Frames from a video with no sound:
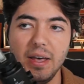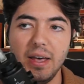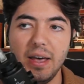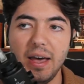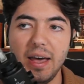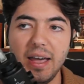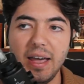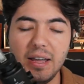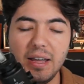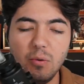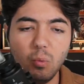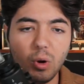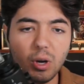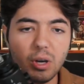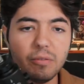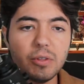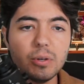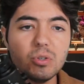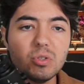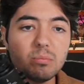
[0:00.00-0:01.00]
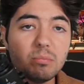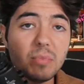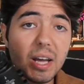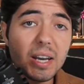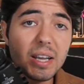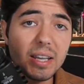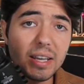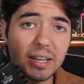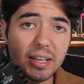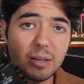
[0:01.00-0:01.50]
And one of those meta
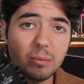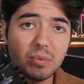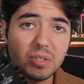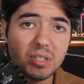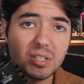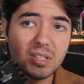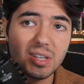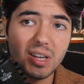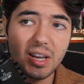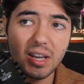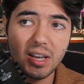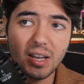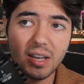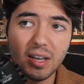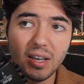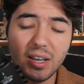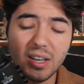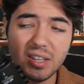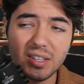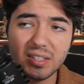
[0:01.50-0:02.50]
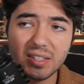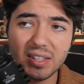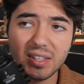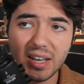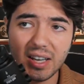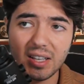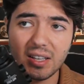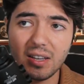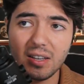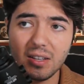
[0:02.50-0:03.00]
games is
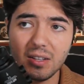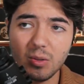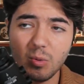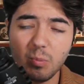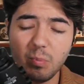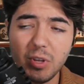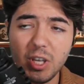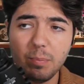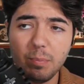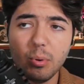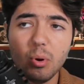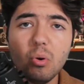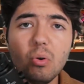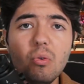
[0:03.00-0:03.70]
that the people who